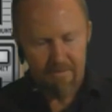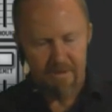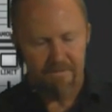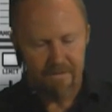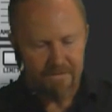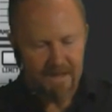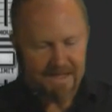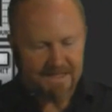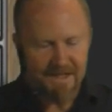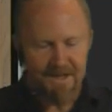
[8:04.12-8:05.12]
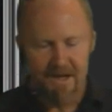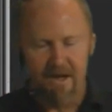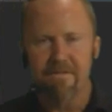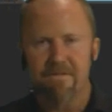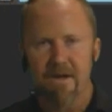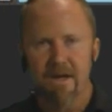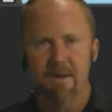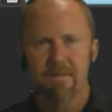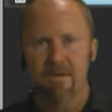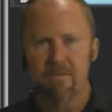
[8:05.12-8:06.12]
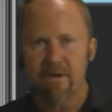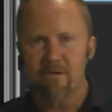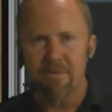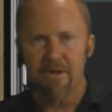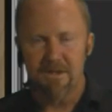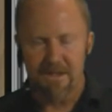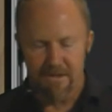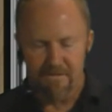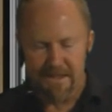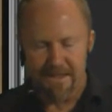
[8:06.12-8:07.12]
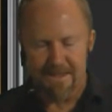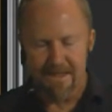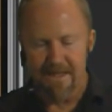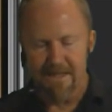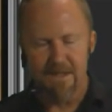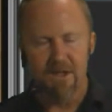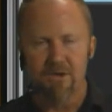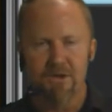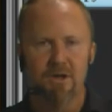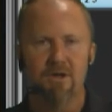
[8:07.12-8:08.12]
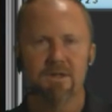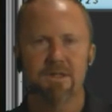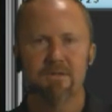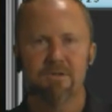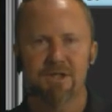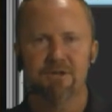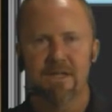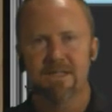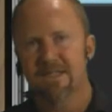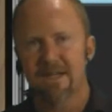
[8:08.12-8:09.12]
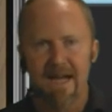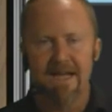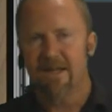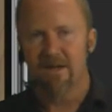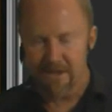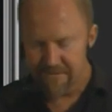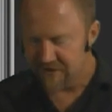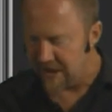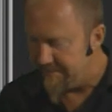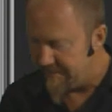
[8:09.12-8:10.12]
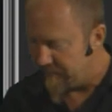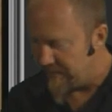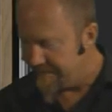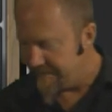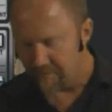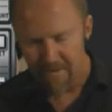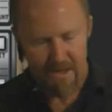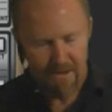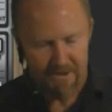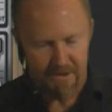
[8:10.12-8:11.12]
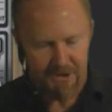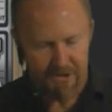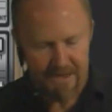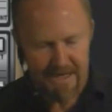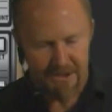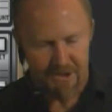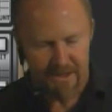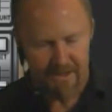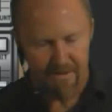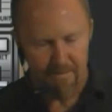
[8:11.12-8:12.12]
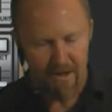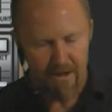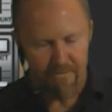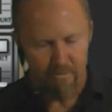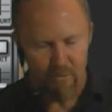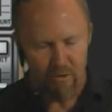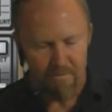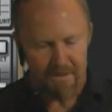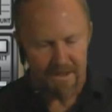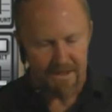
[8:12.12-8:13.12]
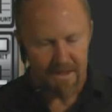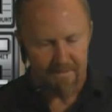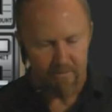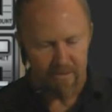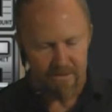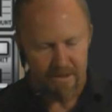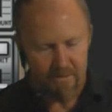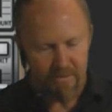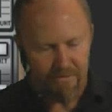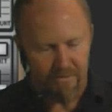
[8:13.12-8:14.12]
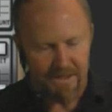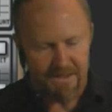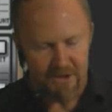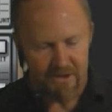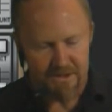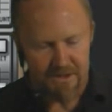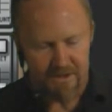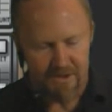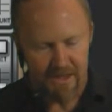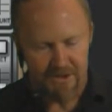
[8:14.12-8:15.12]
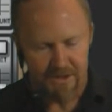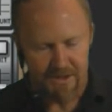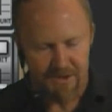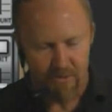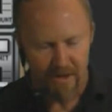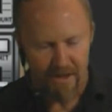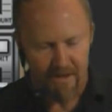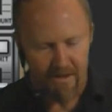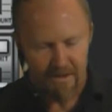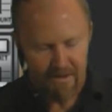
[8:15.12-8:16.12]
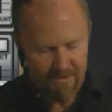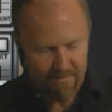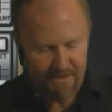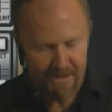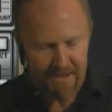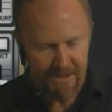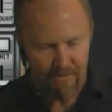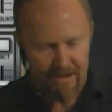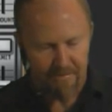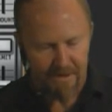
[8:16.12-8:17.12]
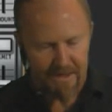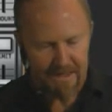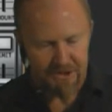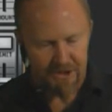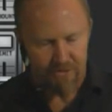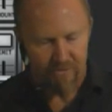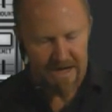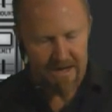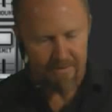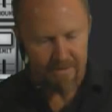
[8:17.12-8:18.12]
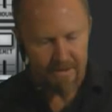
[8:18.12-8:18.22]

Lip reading: But if that isn't enough, the real beauty of Zeta is that you're not restricted to any kind of shape of waveform, because you can actually, apart from warping it, I mean, we've already changed this square completely around, but I can actually grab